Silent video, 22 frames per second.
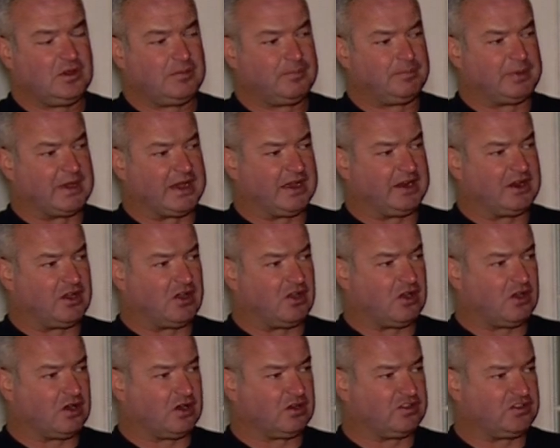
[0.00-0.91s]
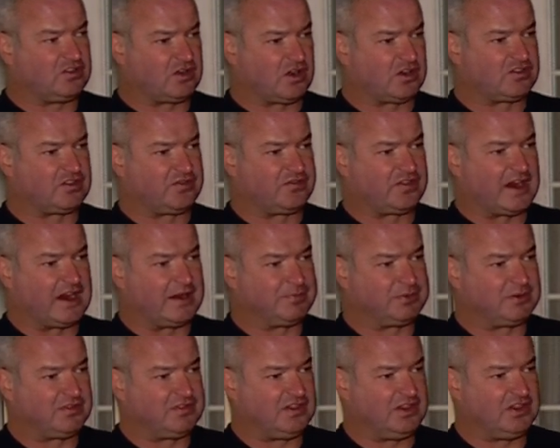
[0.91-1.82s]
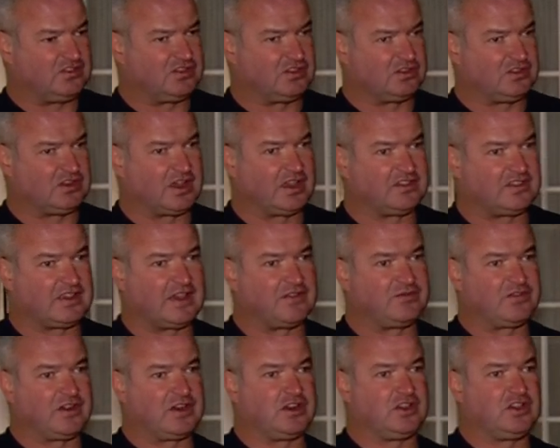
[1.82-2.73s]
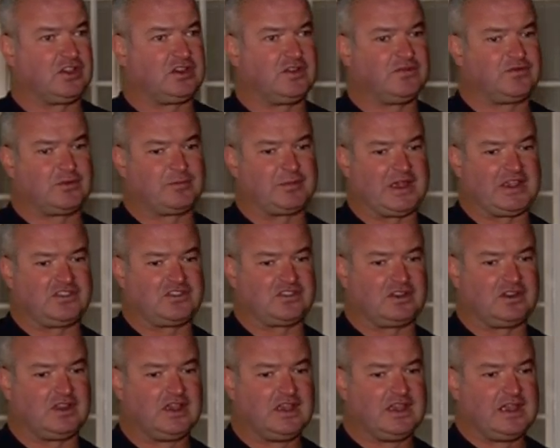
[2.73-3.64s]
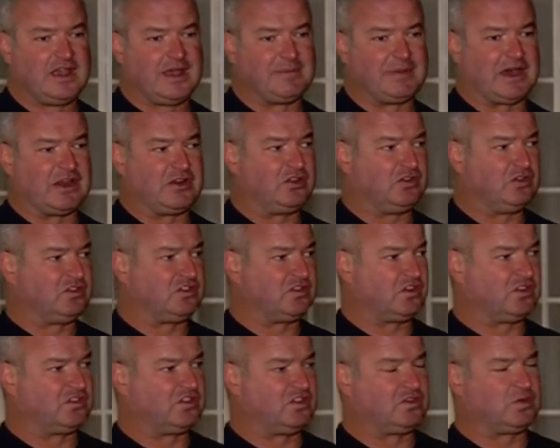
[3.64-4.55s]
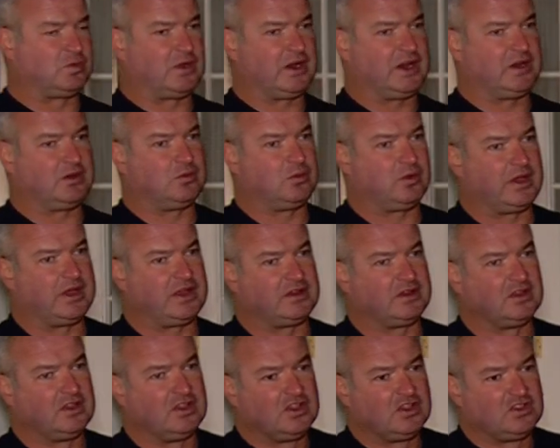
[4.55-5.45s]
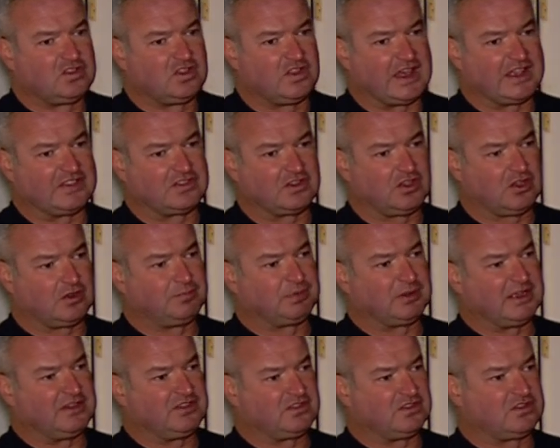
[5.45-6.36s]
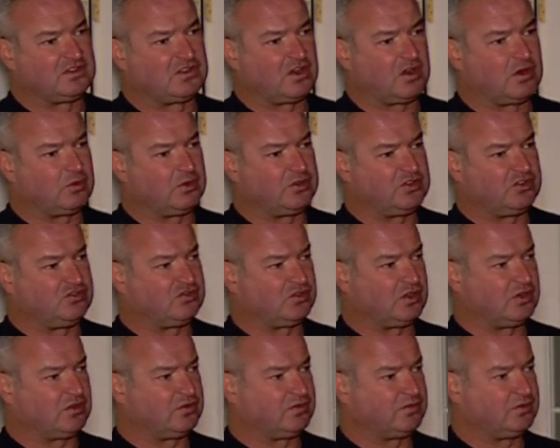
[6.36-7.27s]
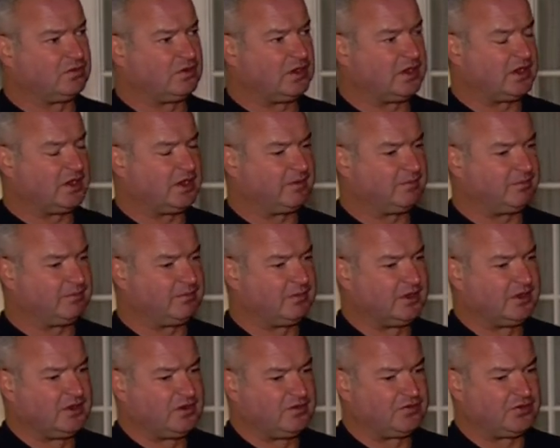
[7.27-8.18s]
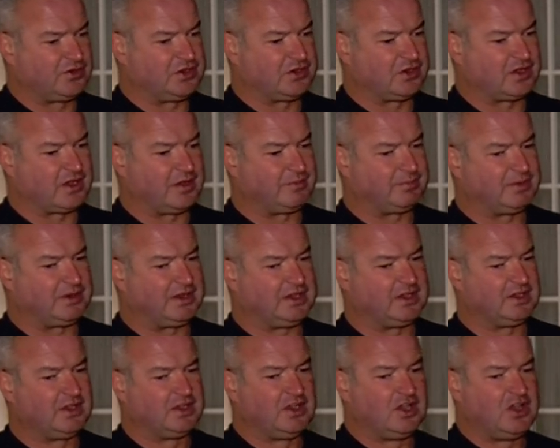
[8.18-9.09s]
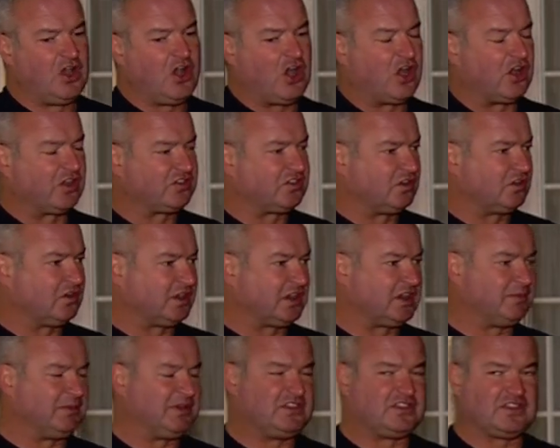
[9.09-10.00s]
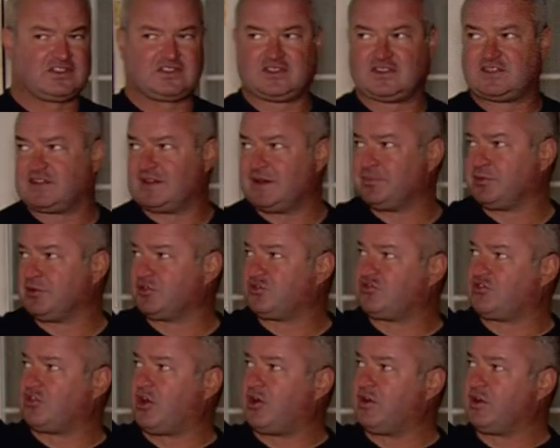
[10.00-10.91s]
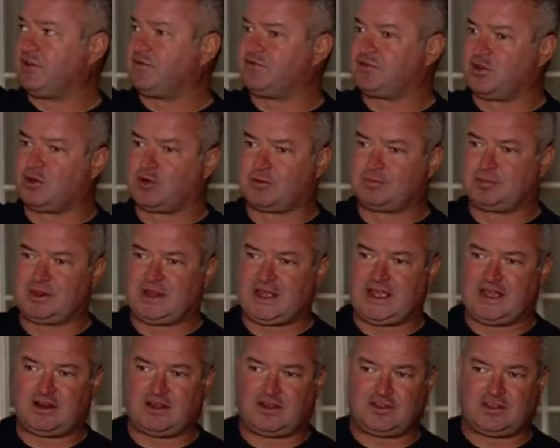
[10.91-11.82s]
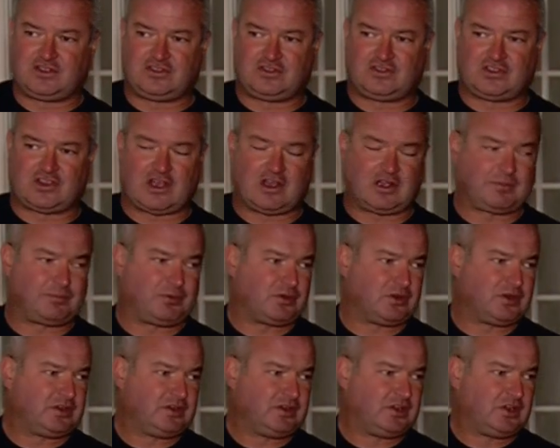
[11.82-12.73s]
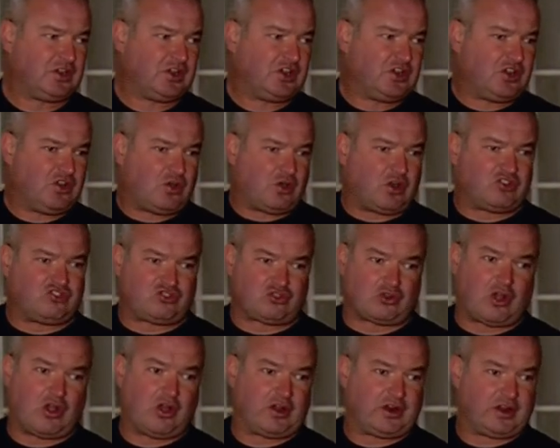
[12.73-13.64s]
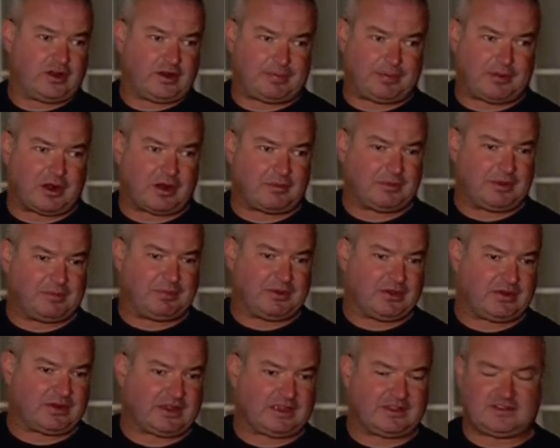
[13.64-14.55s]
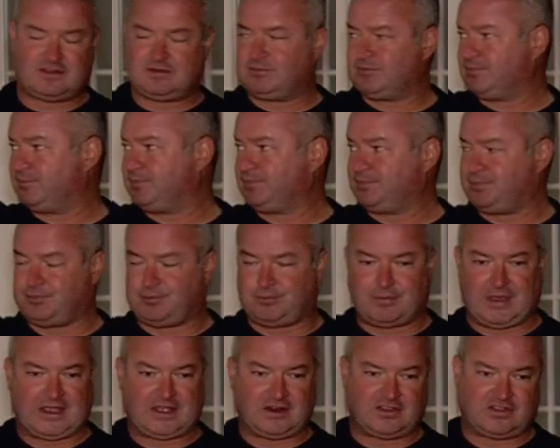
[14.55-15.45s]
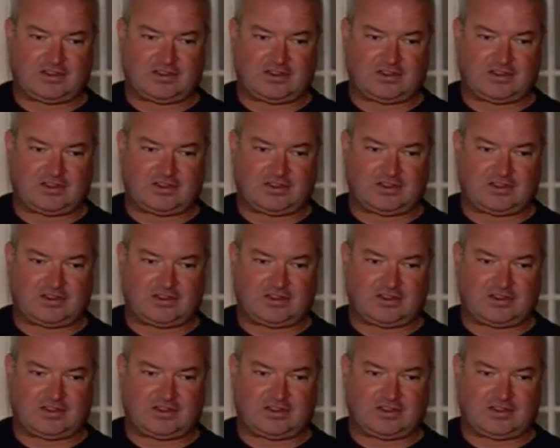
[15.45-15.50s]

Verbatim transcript: but our structure fire procedure does have very good information about who searches where and when. So that's a good place to start with a drill um, for your company. Also, it can be just as simple as drawing a floor plan on the chalkboard or drawing an apartment building and making a